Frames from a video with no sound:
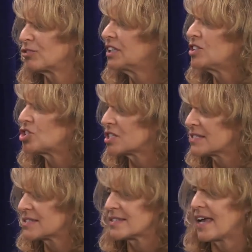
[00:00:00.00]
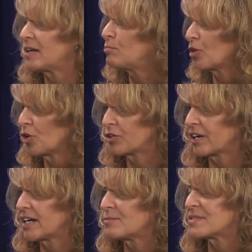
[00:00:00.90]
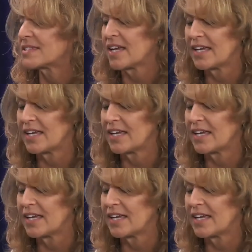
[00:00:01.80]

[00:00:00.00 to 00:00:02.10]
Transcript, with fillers: religious ed programs.